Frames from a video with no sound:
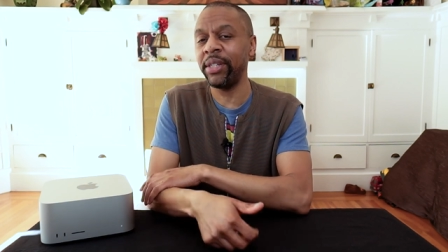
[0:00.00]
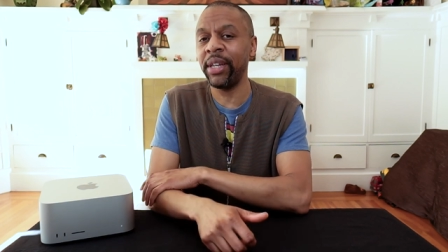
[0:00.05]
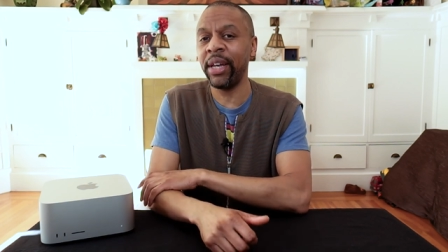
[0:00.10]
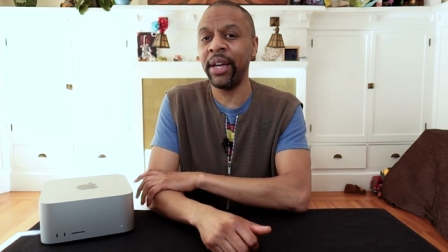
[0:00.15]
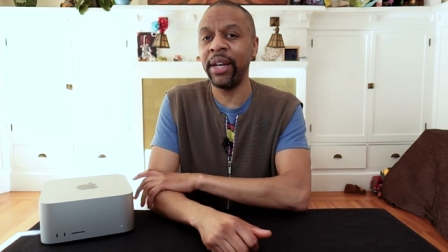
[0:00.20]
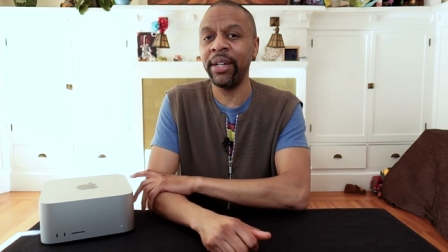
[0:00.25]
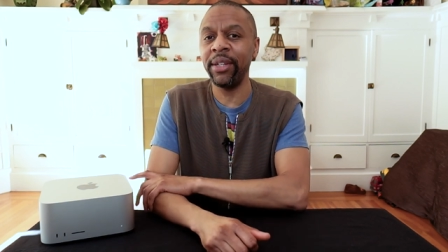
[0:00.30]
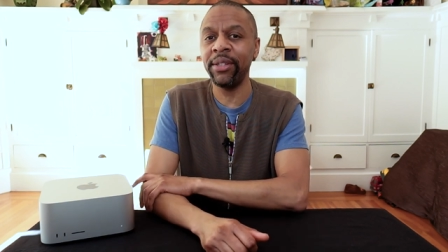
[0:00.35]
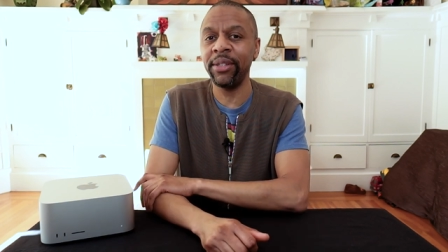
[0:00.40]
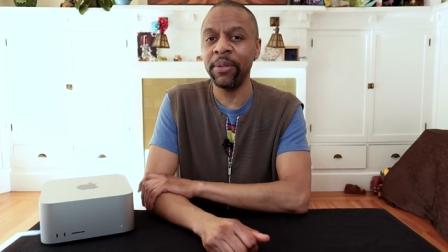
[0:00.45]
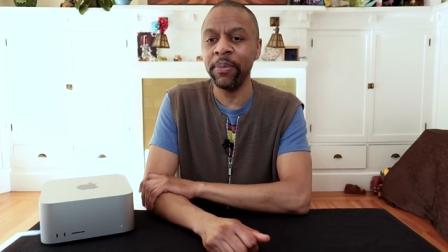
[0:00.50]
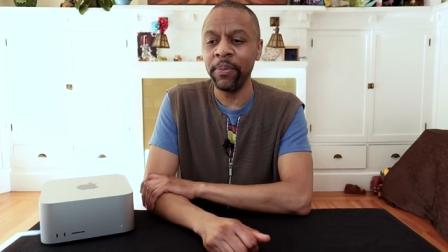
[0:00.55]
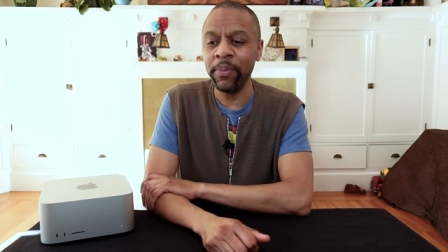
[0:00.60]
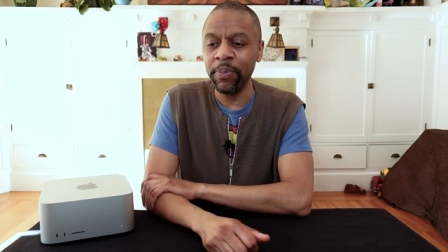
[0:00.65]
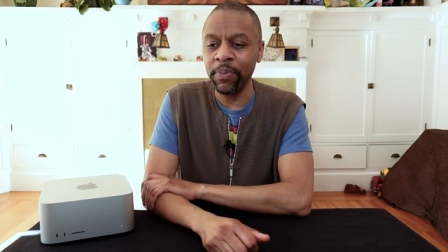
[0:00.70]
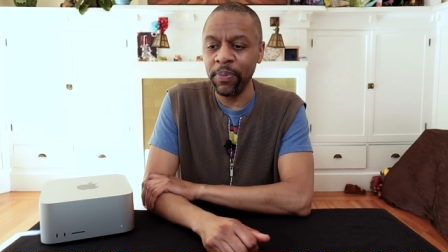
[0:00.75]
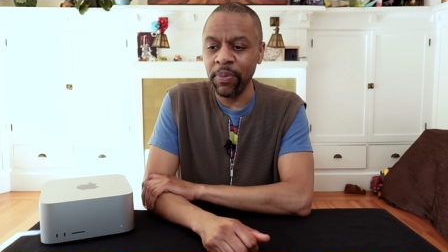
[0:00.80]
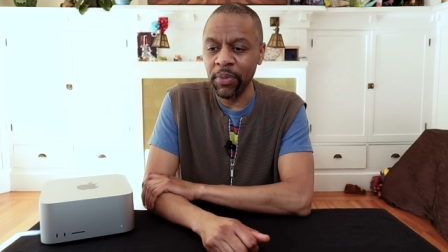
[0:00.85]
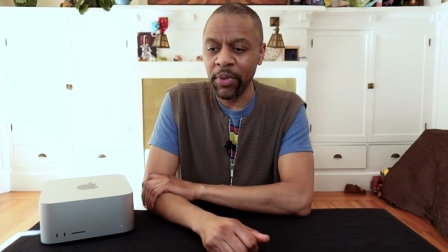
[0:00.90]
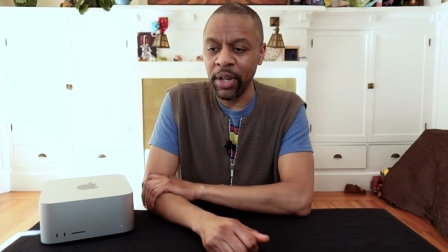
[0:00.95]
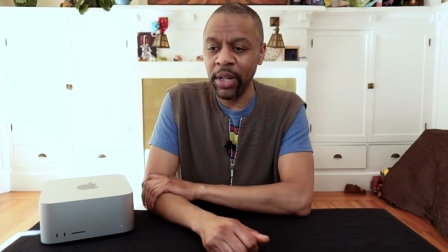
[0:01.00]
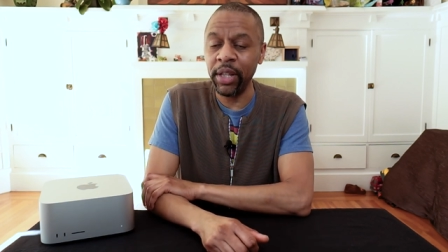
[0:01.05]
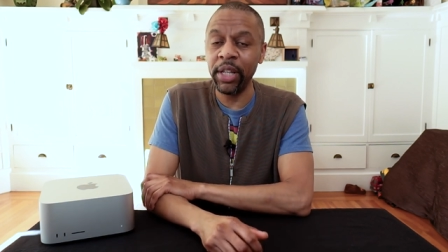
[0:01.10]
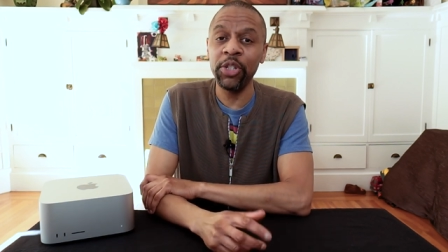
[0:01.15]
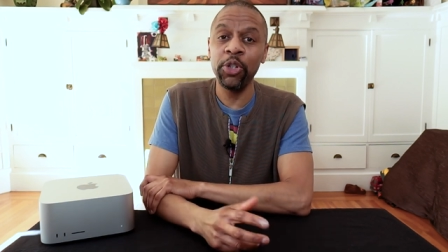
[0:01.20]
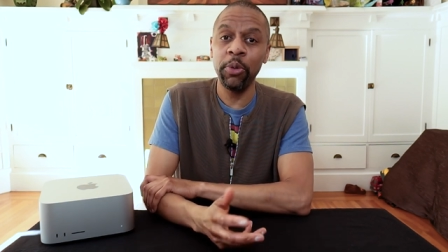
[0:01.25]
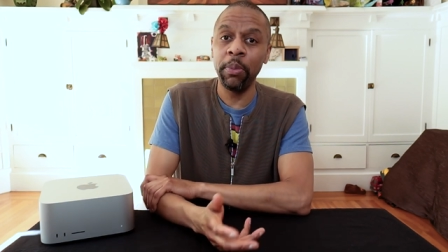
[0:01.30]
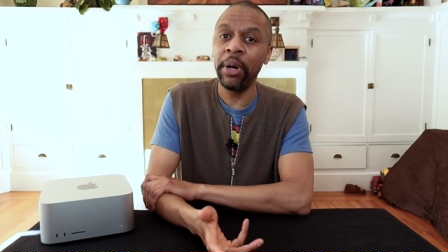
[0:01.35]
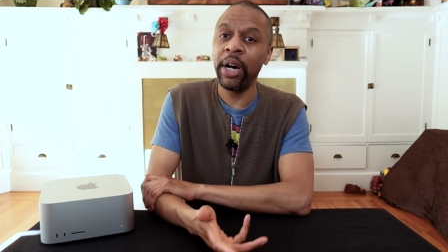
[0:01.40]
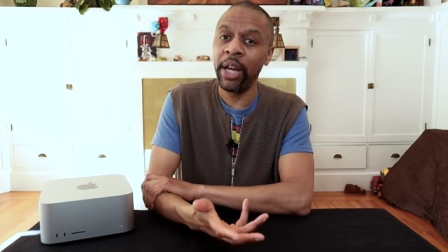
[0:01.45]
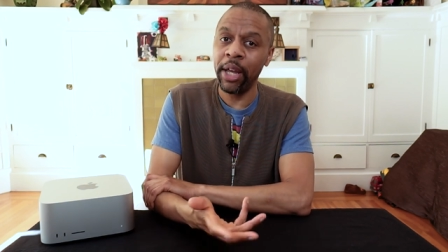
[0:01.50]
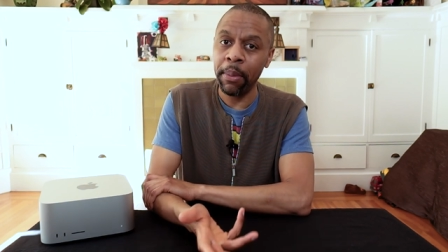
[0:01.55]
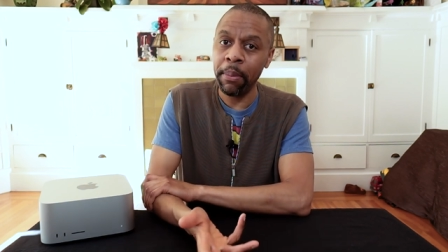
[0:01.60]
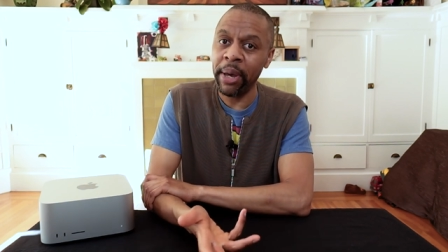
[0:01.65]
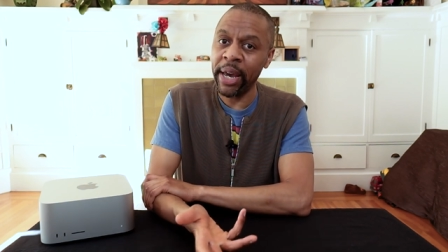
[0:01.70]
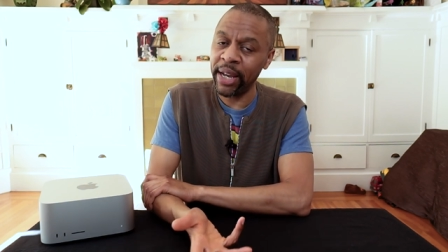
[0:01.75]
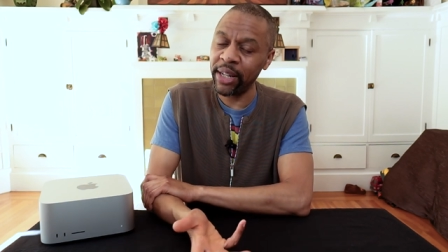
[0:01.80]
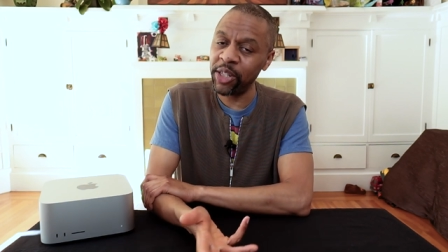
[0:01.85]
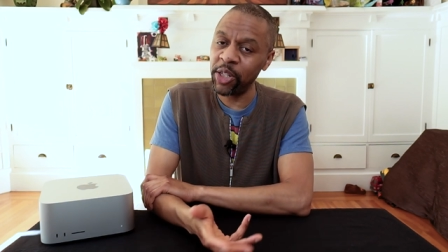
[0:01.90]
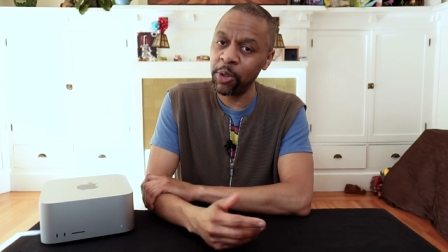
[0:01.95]
guys, unless you buy a
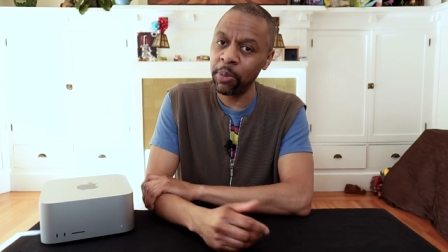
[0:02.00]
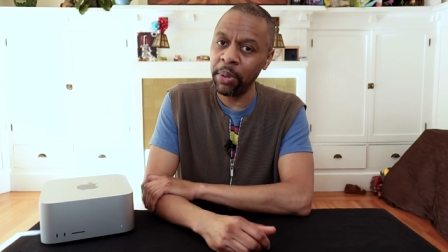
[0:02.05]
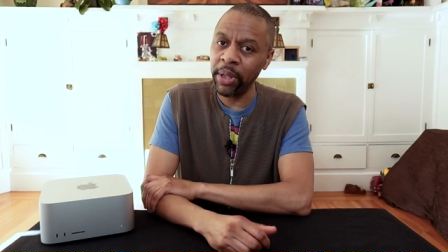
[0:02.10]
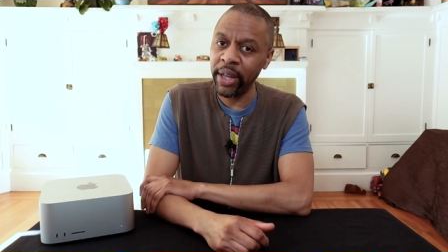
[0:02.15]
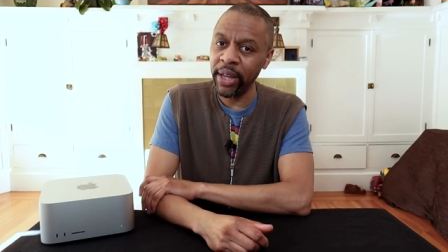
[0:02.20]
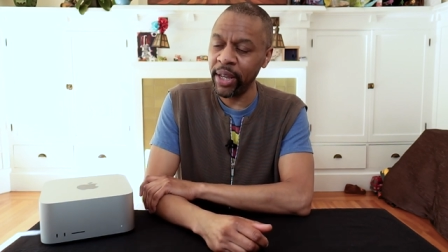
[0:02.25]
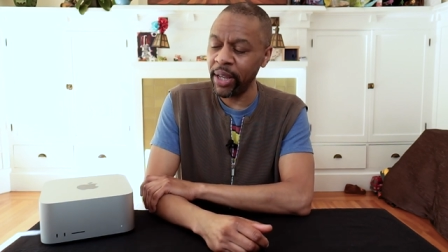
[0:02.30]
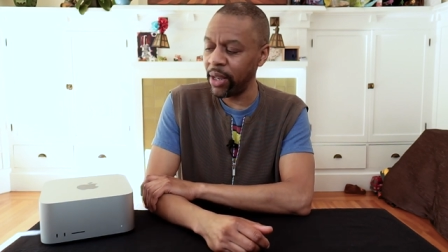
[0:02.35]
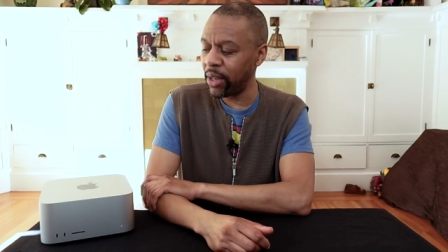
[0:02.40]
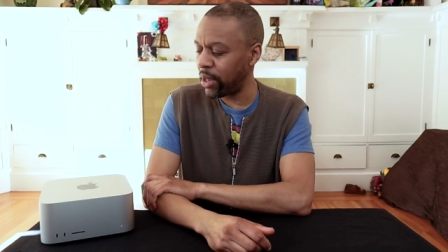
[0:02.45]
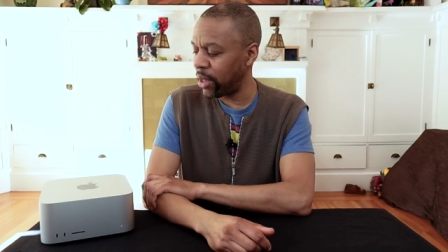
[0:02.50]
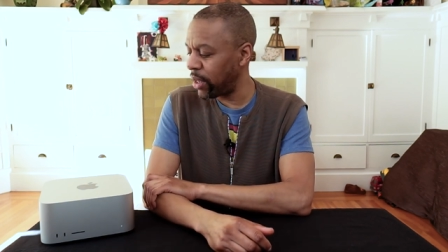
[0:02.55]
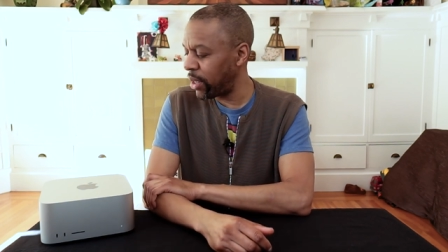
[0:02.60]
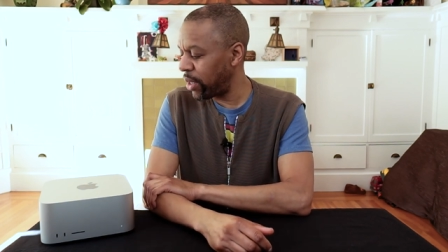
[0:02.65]
Mac display.